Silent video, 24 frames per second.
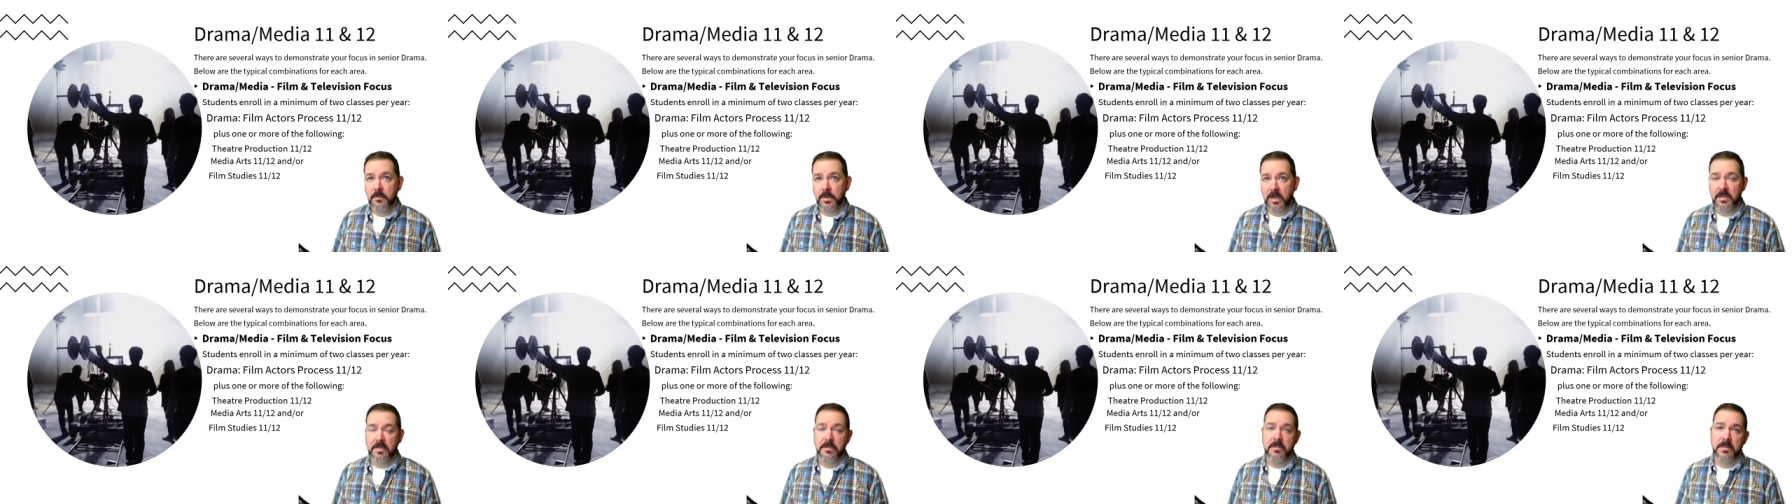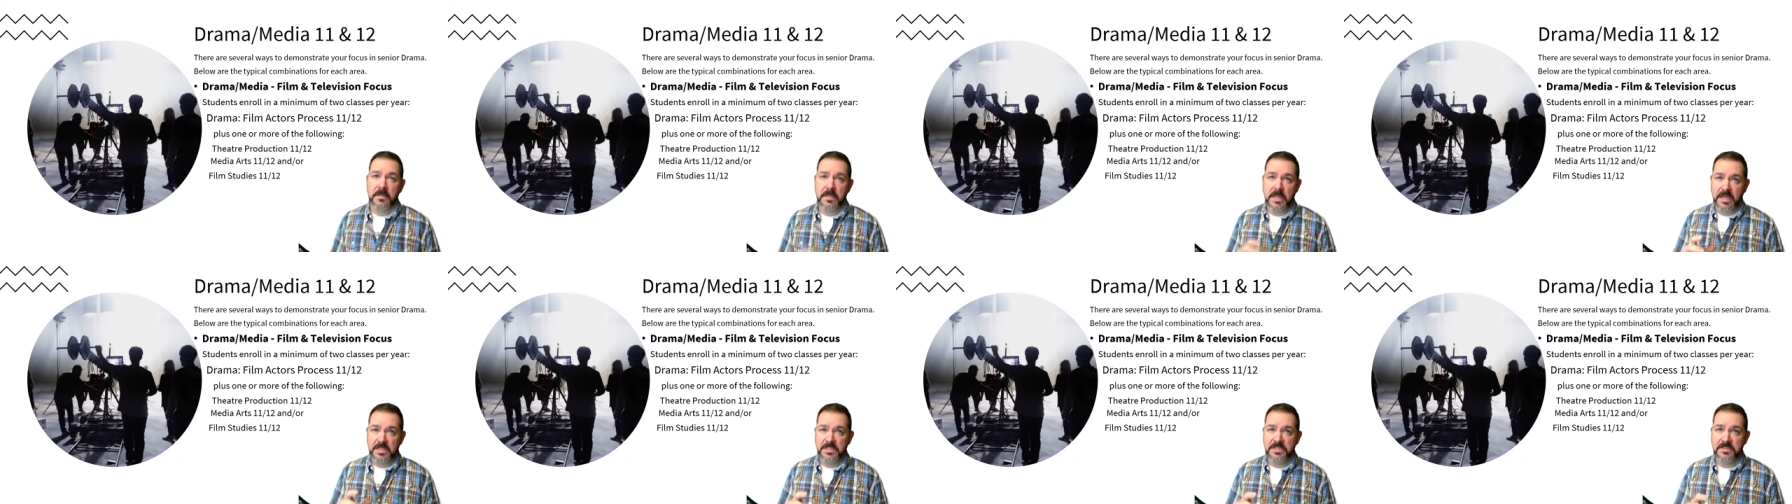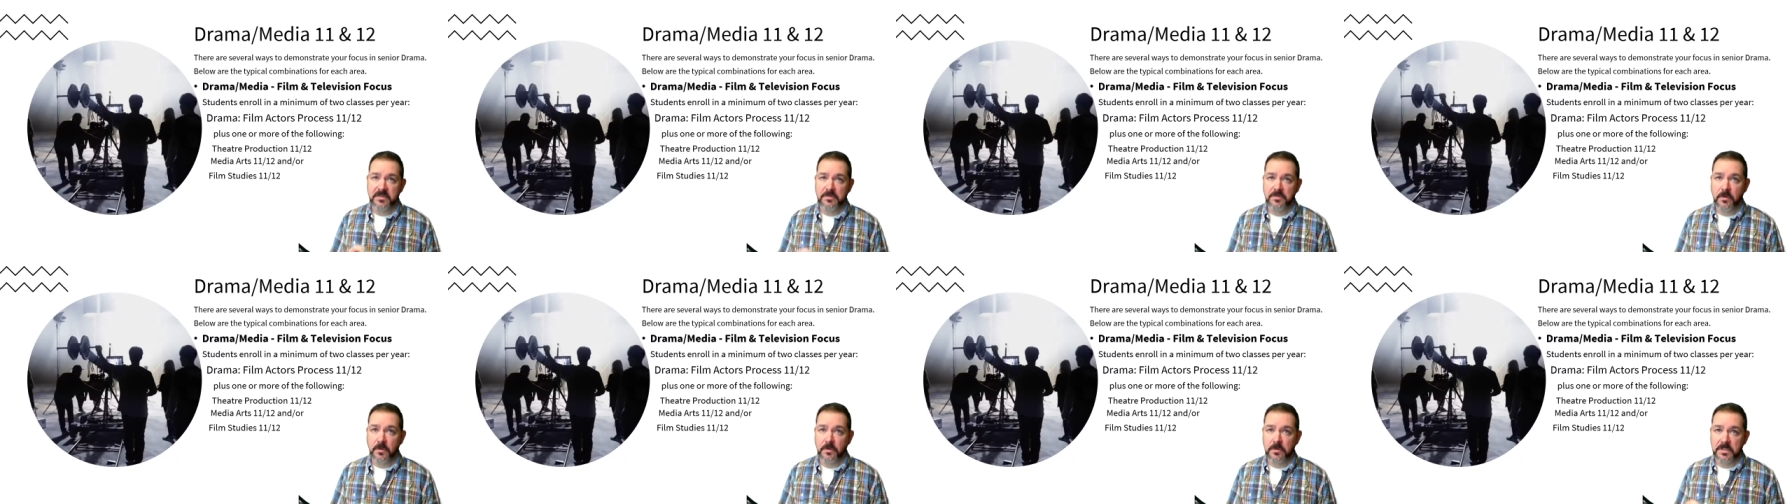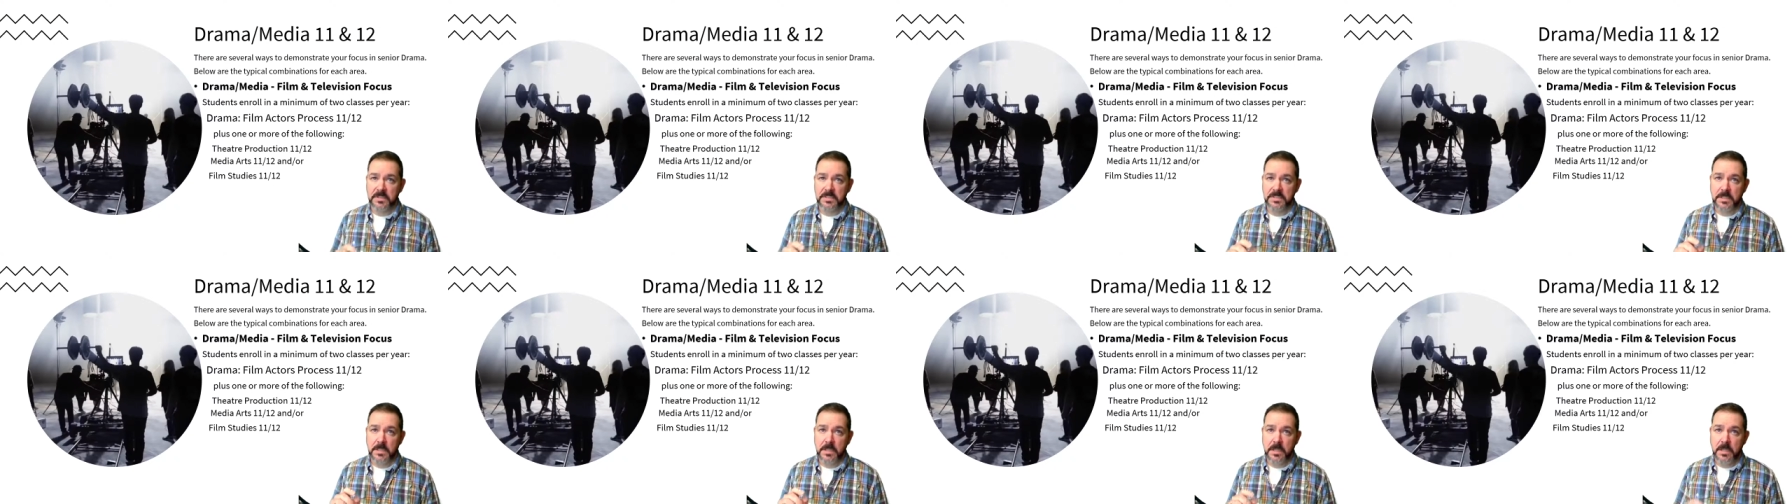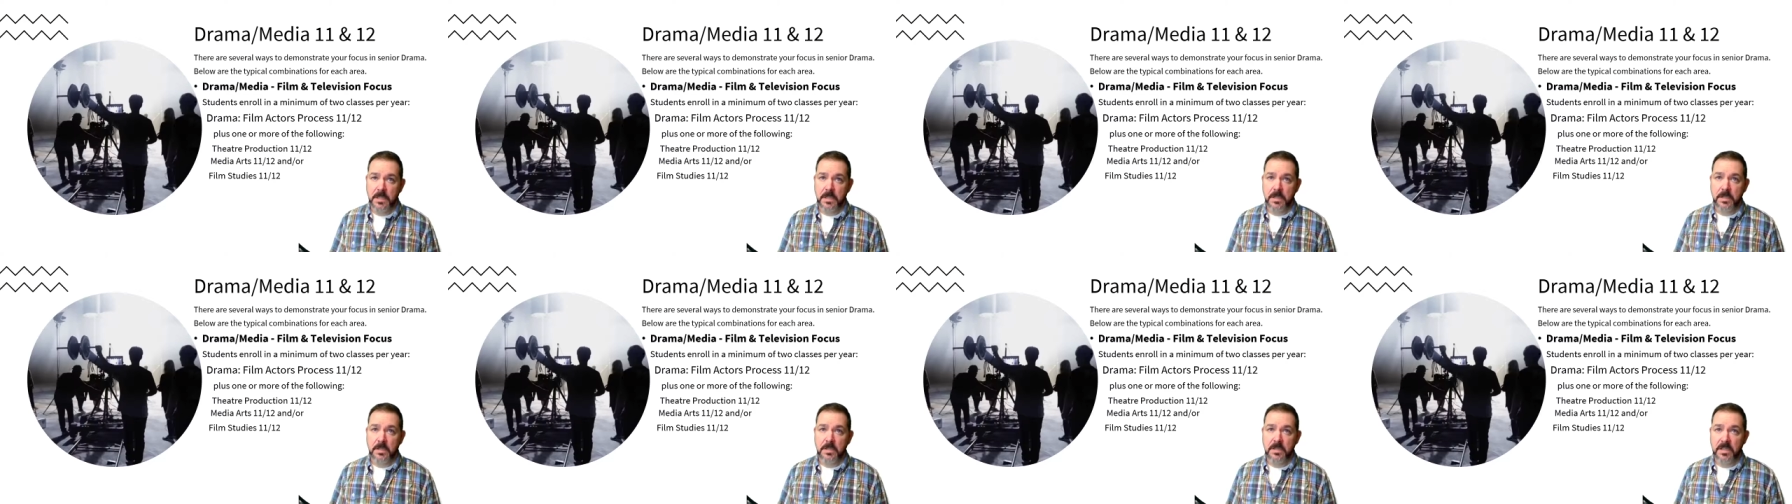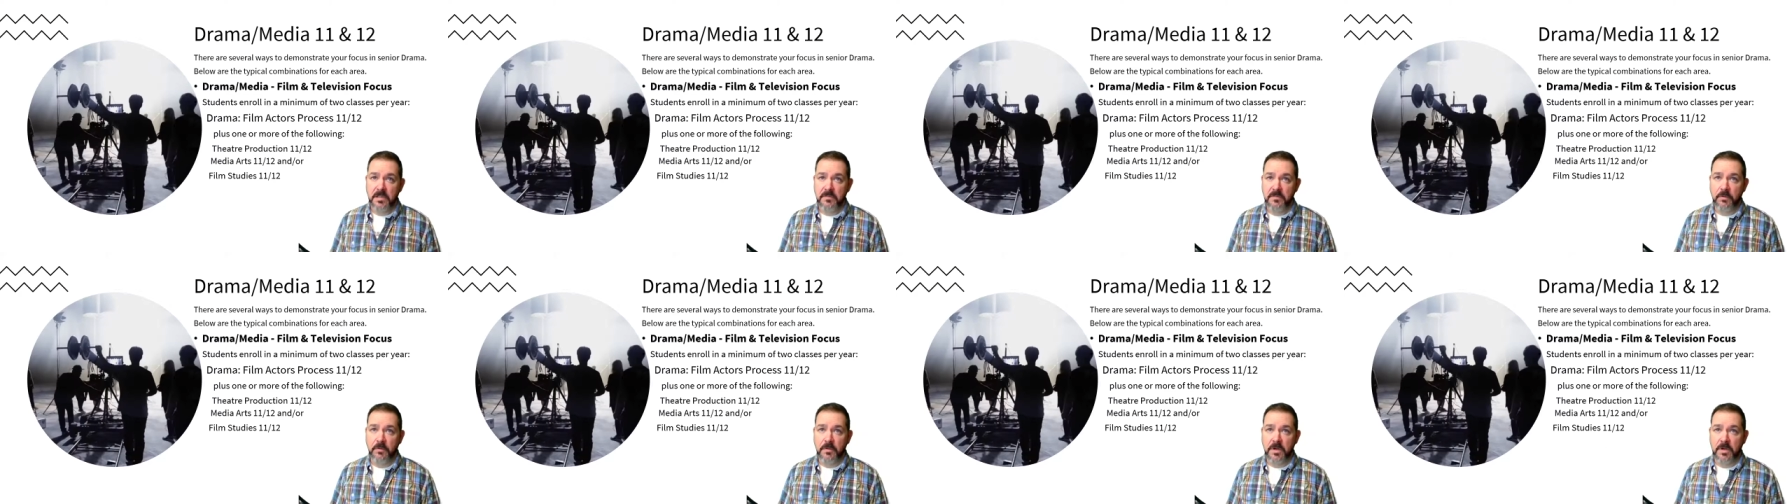But that's the focus. If you